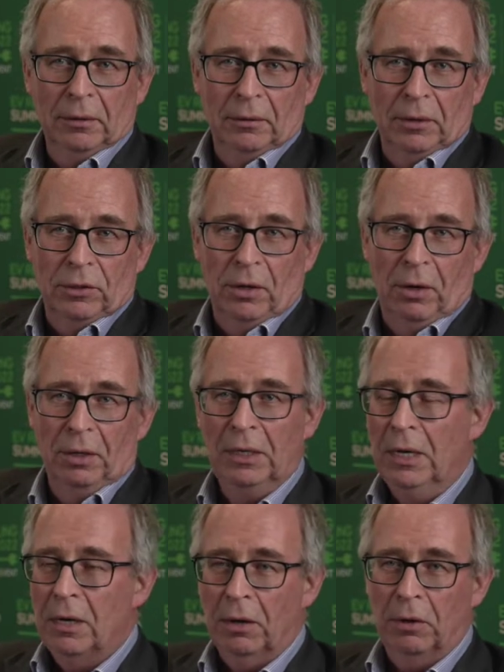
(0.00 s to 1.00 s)
There's not
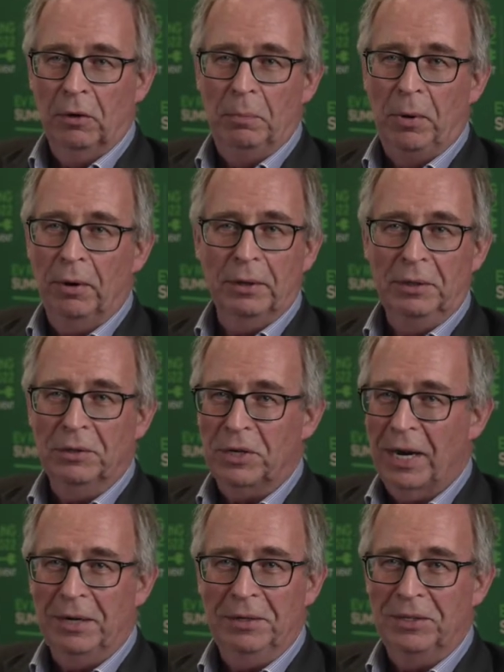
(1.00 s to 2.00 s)
a lot of point
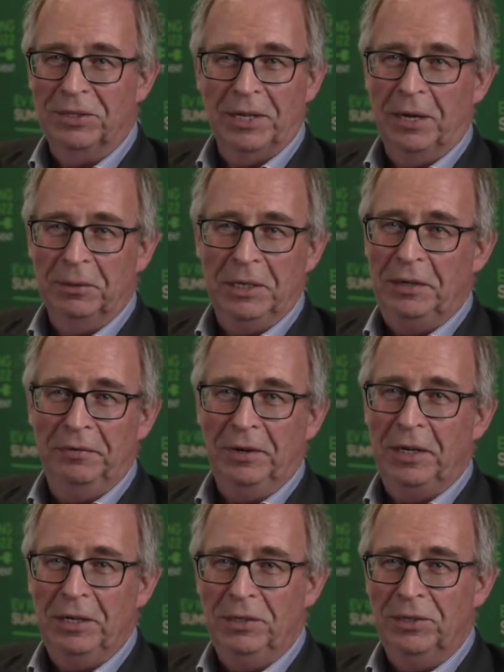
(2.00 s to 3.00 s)
trying to sell
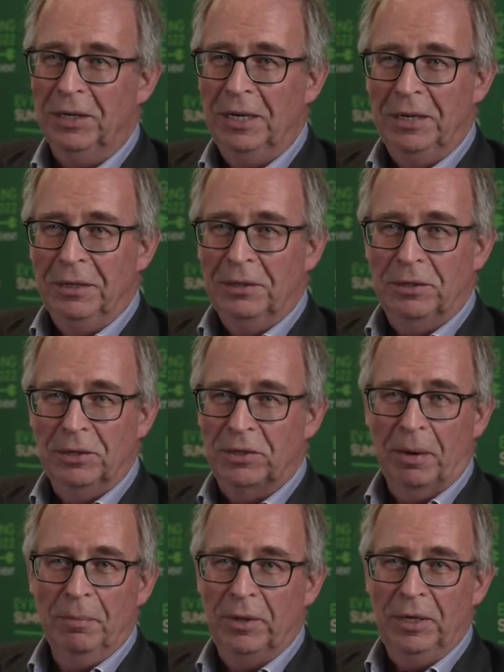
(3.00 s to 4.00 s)
EVs to
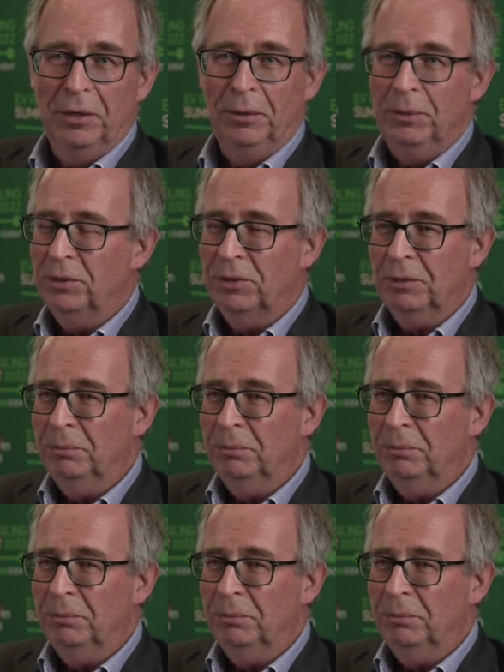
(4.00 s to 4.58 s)
somebody whose